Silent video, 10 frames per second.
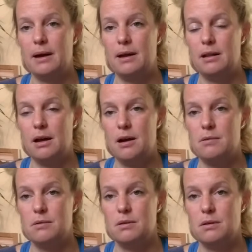and
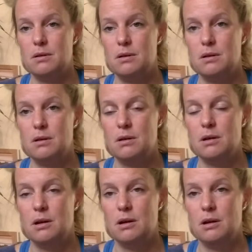down.
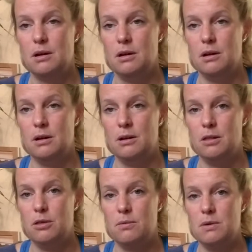In
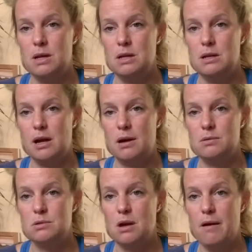3
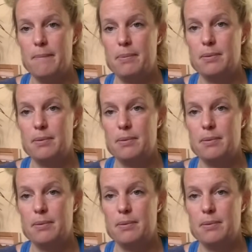counts up,